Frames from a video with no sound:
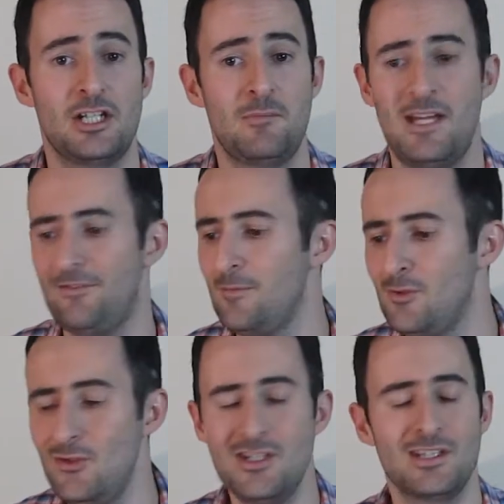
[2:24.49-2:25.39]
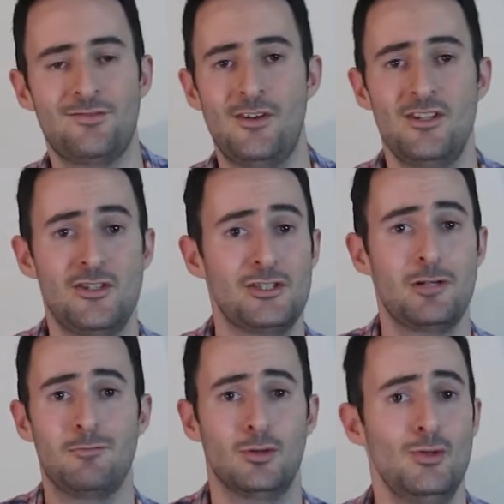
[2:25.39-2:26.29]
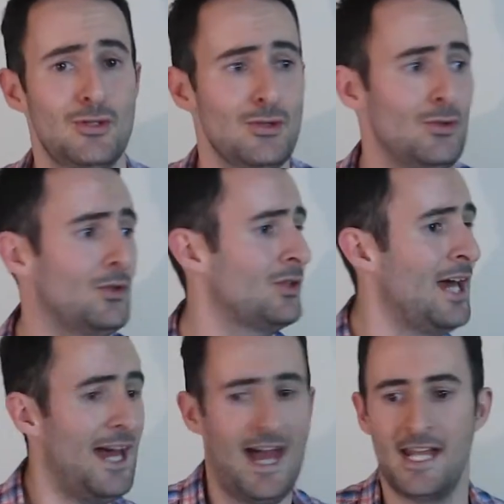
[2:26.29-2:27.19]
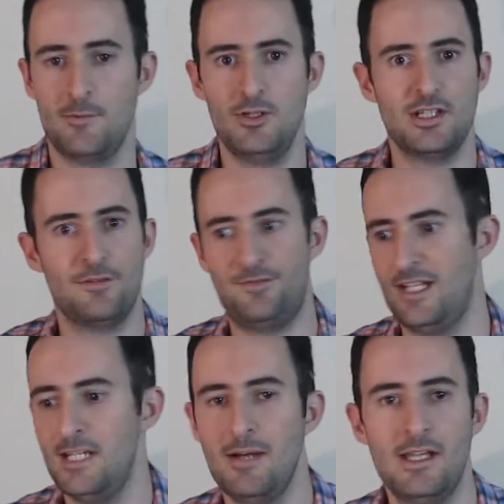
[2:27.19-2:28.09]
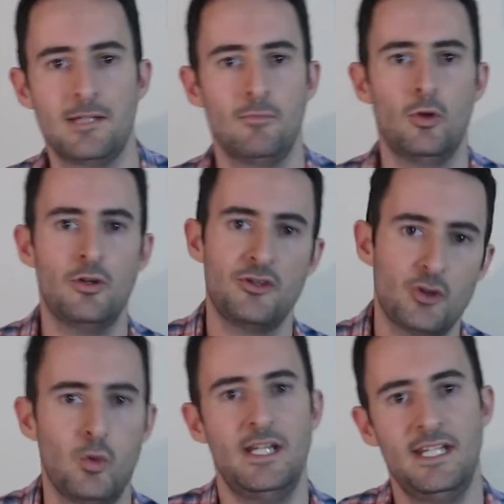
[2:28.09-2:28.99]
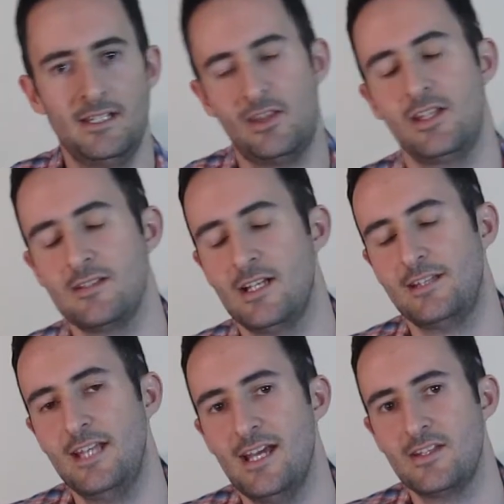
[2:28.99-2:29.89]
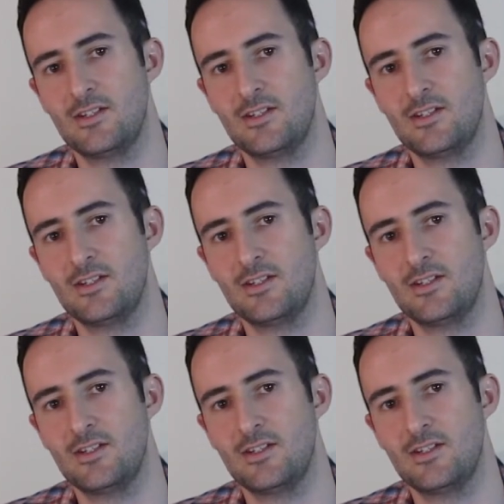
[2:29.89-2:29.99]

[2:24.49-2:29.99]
If I'm using the phone, it's usually on Bluetooth, and I'm using it for emailing more and tweeting and things like that.